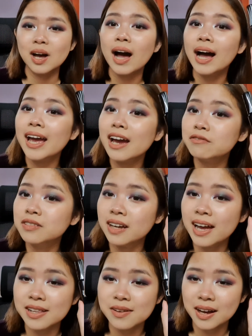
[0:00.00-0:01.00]
I have the
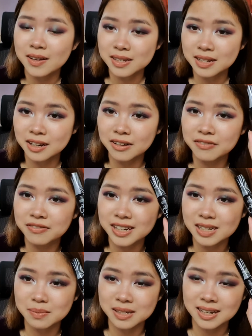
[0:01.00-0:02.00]
Etude Curl
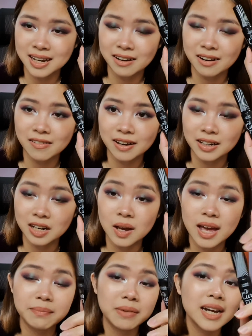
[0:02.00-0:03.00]
Fix mascara right now,
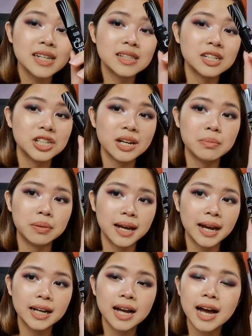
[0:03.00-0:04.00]
and mine is in the shade
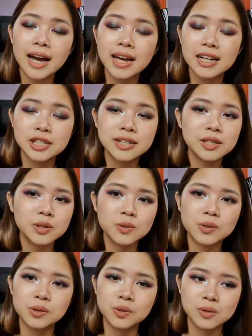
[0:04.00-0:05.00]
black. I actually used
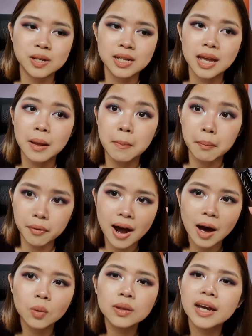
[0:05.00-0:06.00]
to use this in
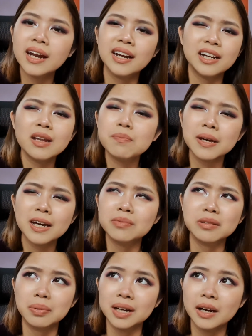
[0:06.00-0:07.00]
brown, and I didn't pick up
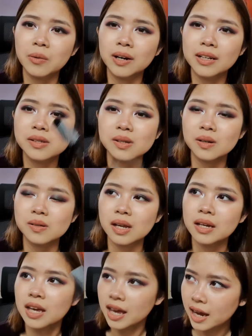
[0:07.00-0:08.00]
the black one, so I was
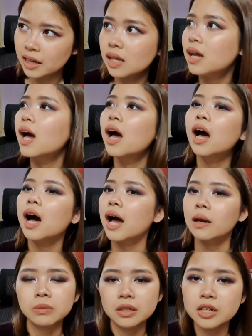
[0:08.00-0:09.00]
like, heck,
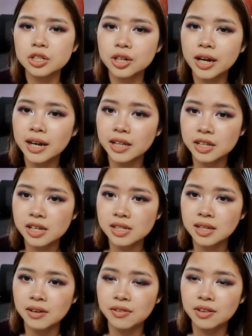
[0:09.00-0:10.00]
I'm gonna try this
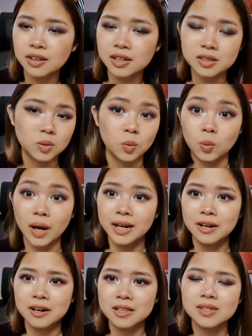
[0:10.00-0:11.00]
and everything, so why
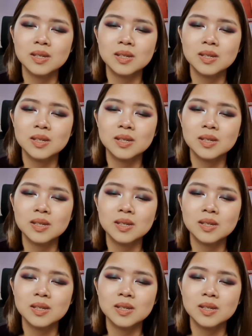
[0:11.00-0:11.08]
not?